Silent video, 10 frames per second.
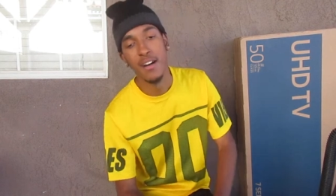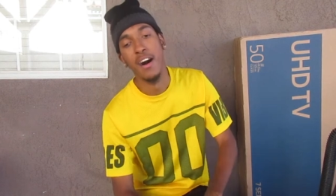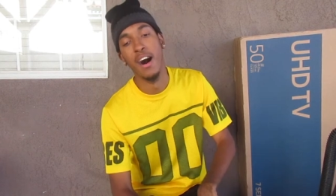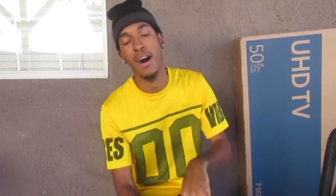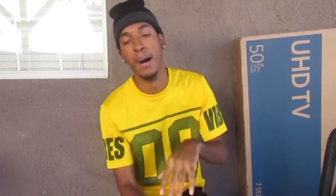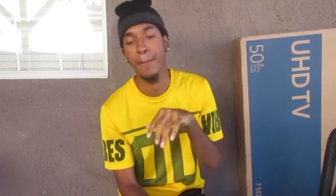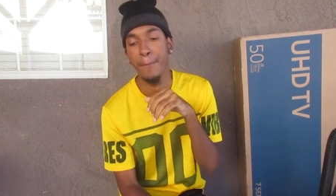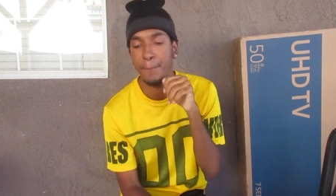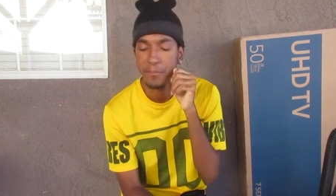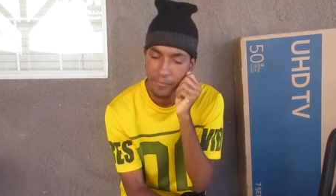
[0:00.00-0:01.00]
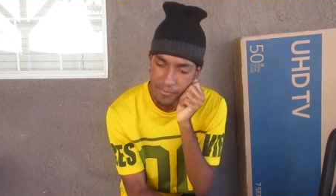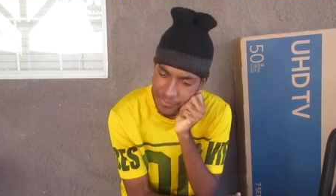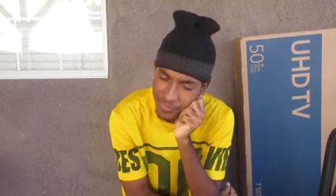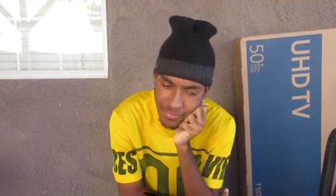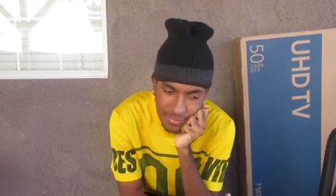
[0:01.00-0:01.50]

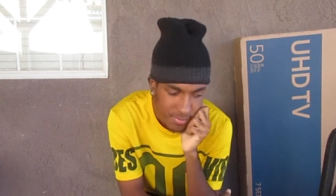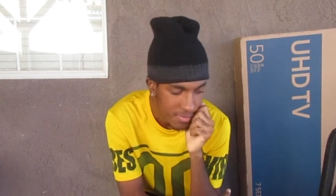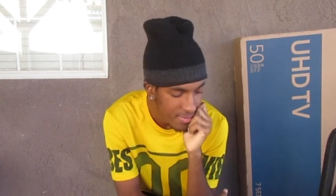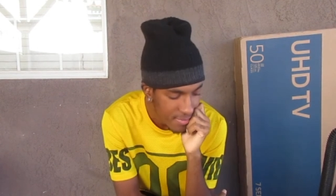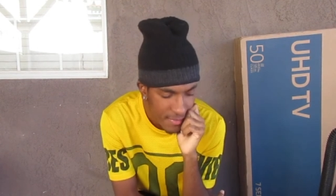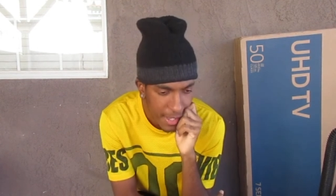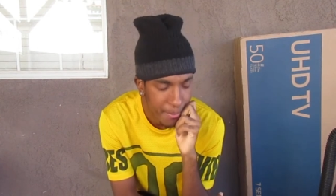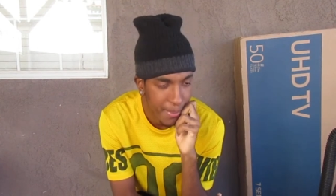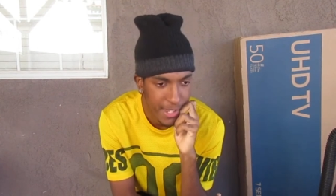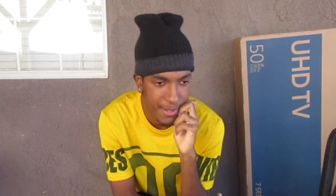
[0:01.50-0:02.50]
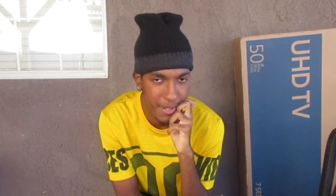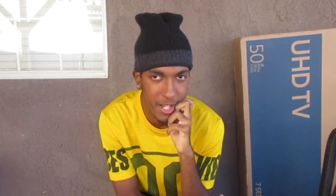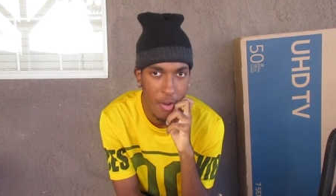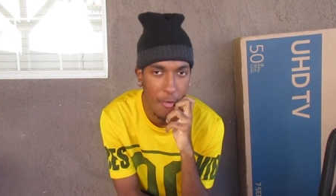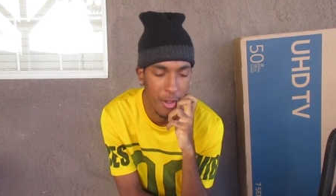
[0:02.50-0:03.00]
Um, he, he's
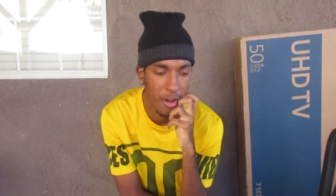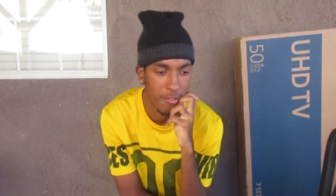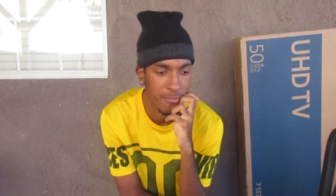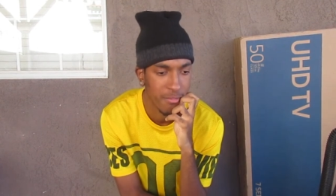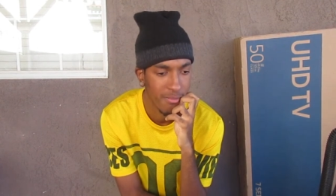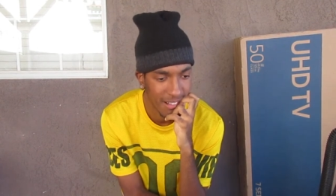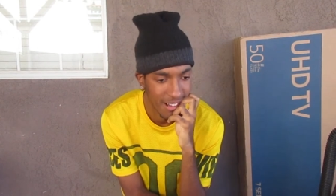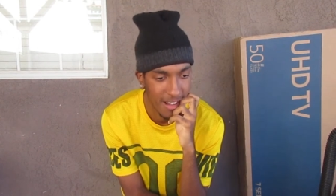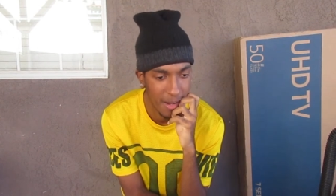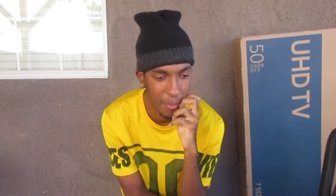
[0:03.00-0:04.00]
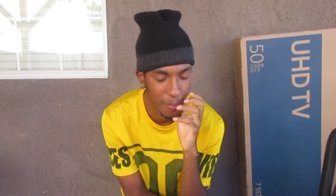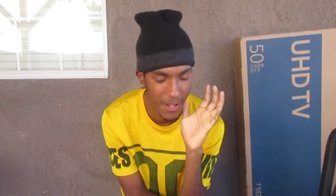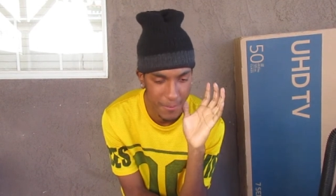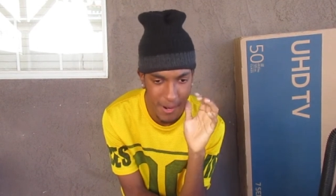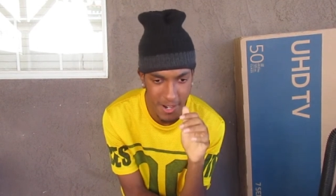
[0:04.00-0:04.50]
been going on. Um, but
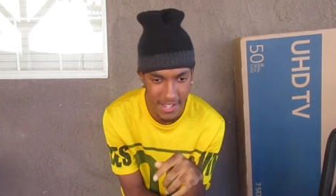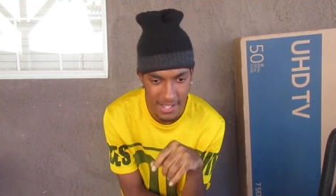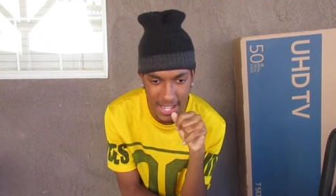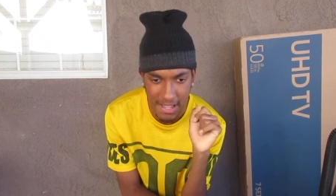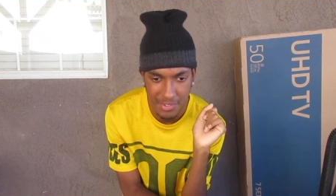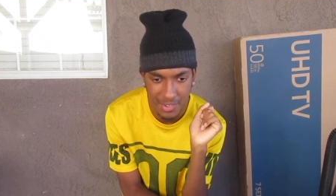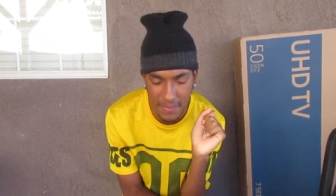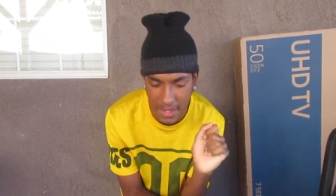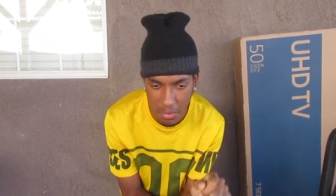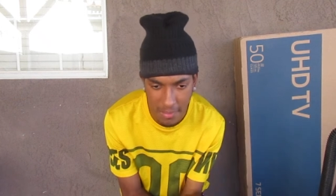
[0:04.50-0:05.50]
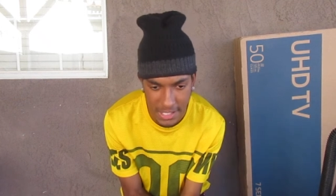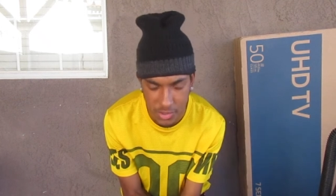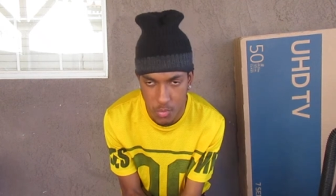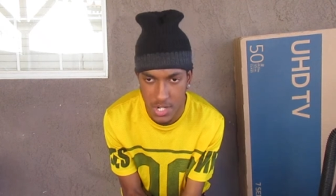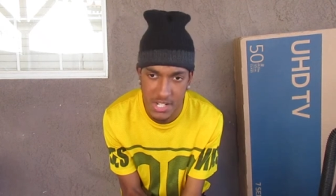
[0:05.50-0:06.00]
Rex Burkhead gave us the lead with like
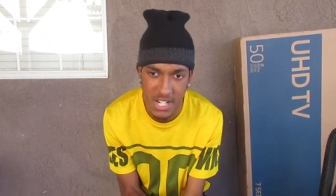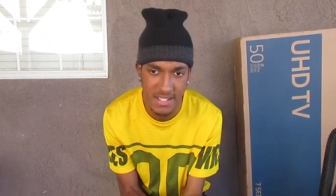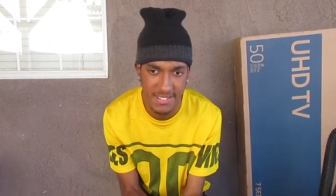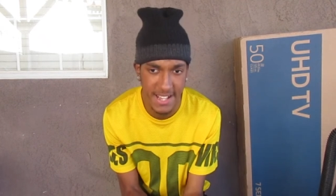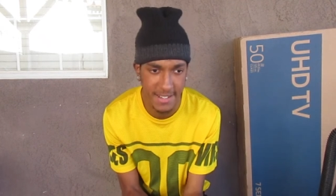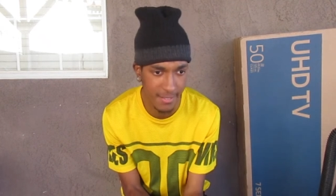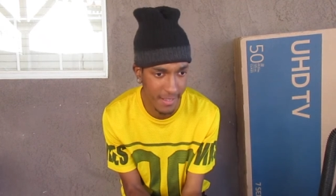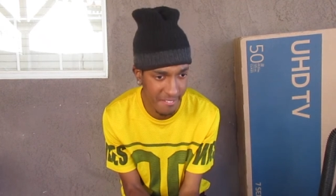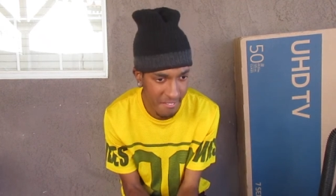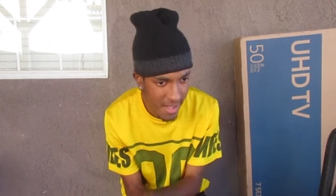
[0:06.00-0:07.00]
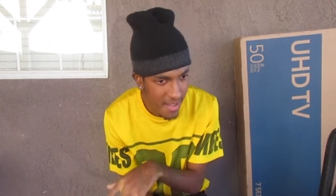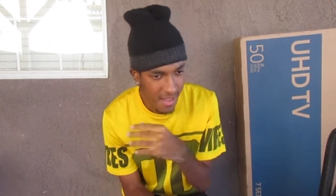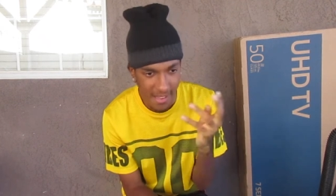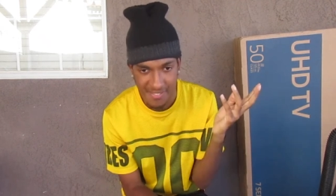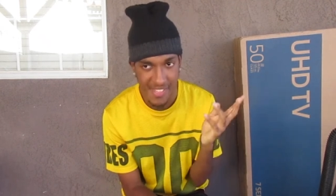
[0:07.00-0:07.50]
29 seconds left.
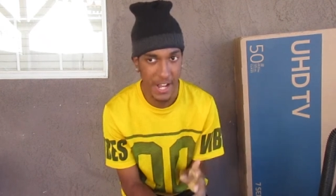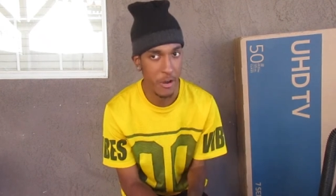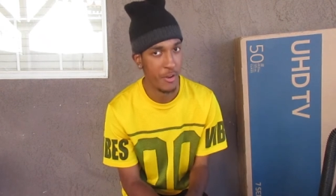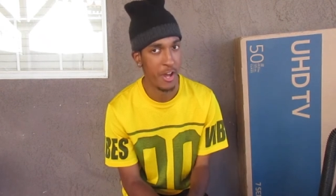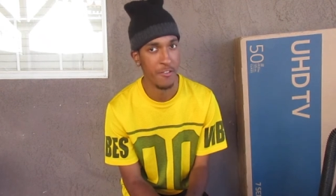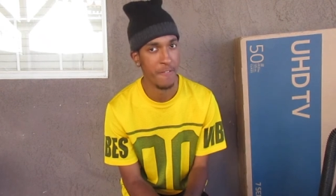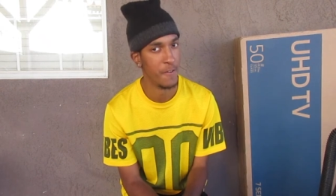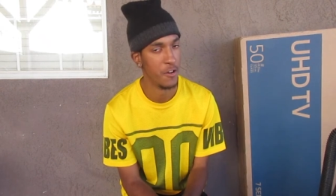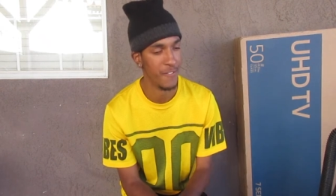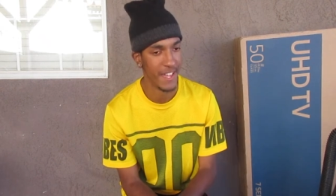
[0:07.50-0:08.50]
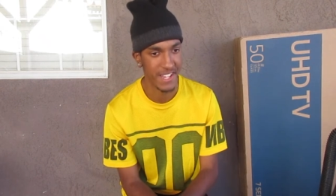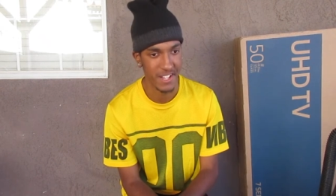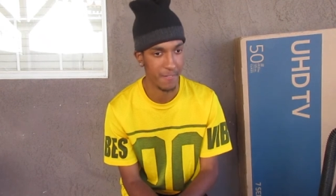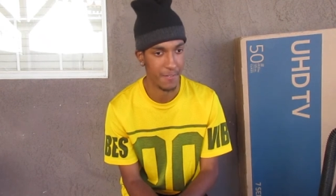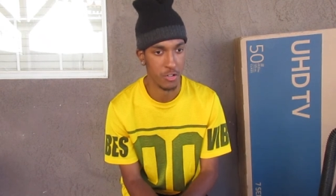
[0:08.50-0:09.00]
They go down the field, they
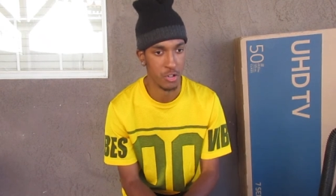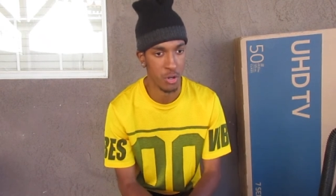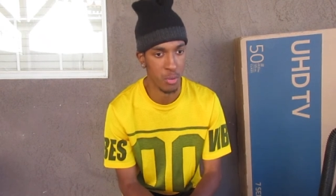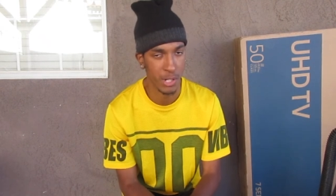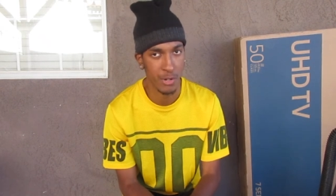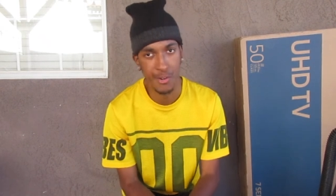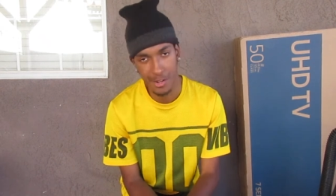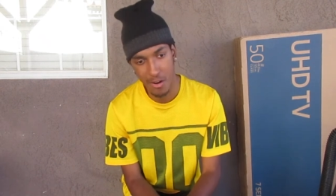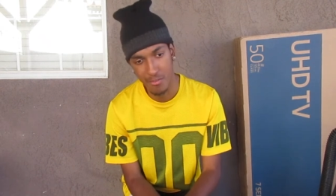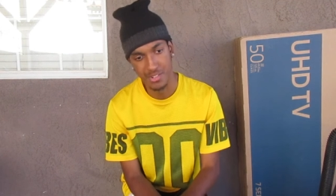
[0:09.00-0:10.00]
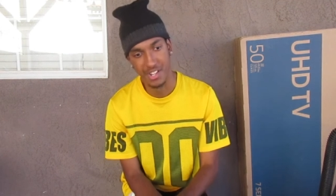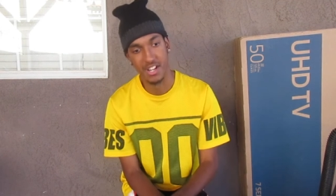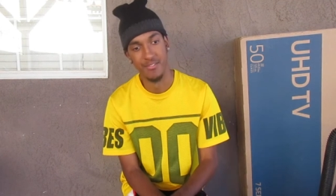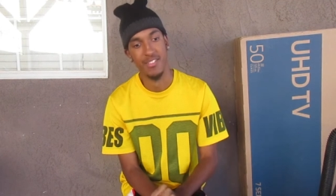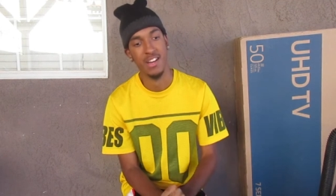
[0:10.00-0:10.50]
kick the field goal. We're going to
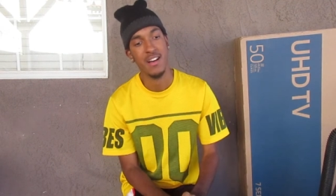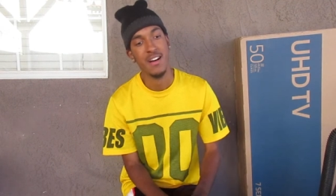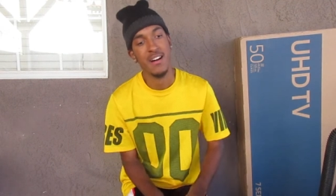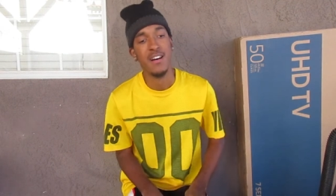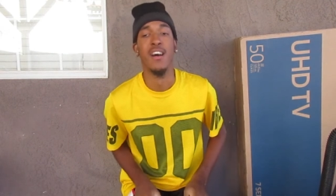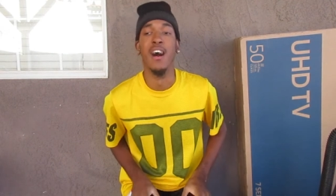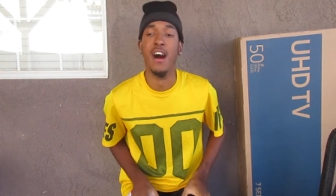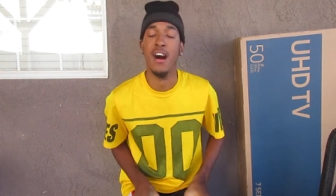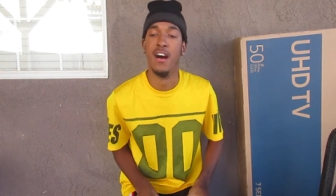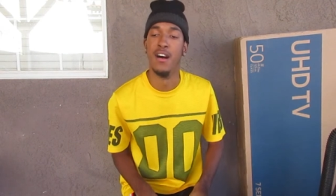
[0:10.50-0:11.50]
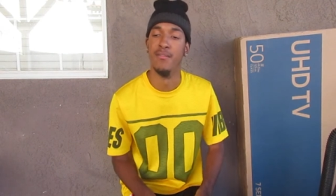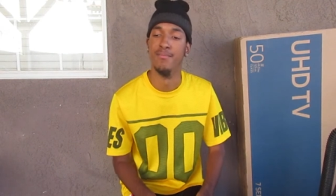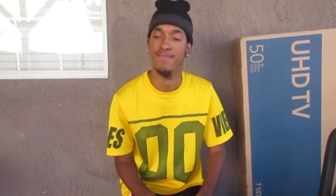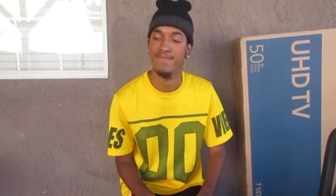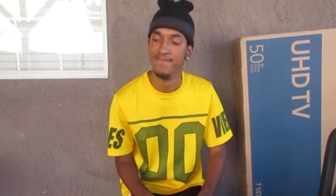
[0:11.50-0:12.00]
overtime. Um,